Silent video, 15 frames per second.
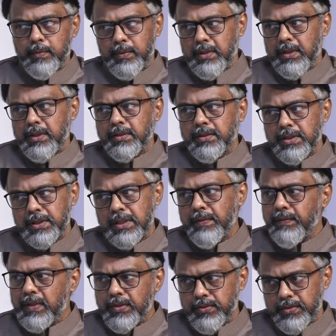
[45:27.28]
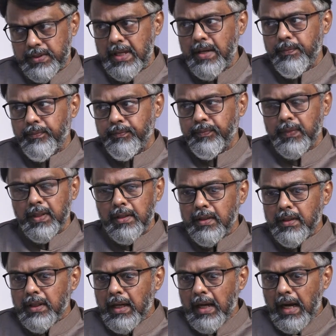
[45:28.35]
the system was same.
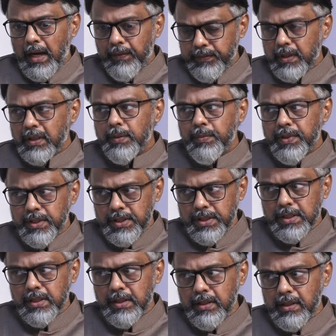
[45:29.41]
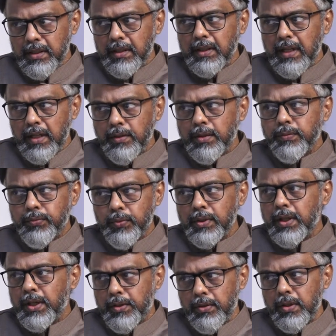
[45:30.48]
After the British gained the full
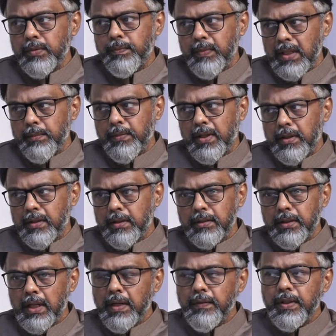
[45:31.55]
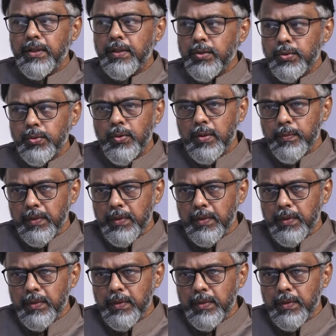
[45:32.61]
control of Malabar, they have introduced lot